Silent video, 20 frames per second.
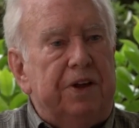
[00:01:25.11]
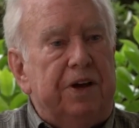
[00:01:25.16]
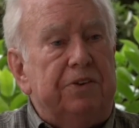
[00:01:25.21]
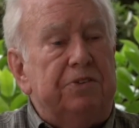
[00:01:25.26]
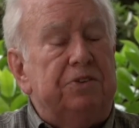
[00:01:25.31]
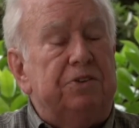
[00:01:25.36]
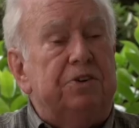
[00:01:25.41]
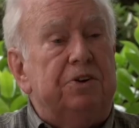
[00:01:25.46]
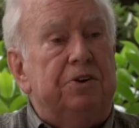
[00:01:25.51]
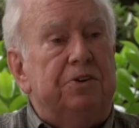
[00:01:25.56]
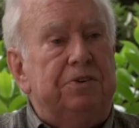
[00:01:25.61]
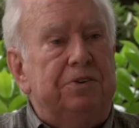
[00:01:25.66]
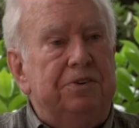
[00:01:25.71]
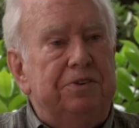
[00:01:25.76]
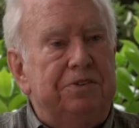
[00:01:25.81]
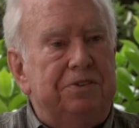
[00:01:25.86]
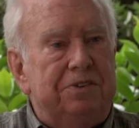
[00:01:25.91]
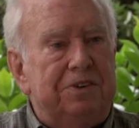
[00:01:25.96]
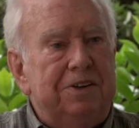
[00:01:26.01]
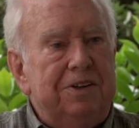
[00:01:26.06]

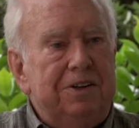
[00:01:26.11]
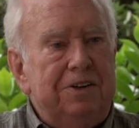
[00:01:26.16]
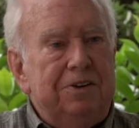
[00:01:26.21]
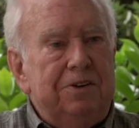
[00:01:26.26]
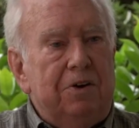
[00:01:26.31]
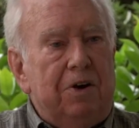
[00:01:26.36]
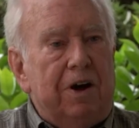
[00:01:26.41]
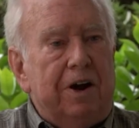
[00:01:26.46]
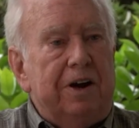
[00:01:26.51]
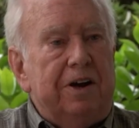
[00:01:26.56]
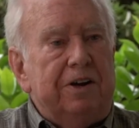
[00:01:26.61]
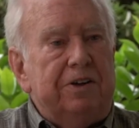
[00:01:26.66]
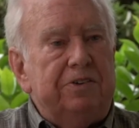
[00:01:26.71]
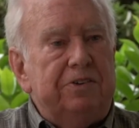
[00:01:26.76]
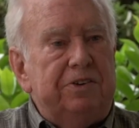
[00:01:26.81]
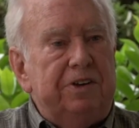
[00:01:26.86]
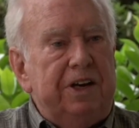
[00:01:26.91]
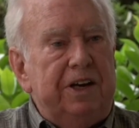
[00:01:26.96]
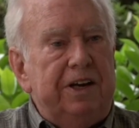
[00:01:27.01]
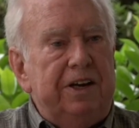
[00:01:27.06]
students on an
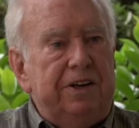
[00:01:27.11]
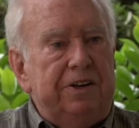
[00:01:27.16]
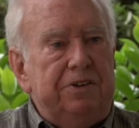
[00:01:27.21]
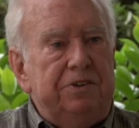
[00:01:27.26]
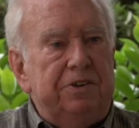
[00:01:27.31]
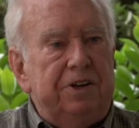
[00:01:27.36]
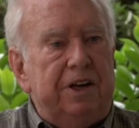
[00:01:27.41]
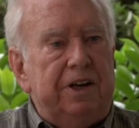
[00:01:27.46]
exchange.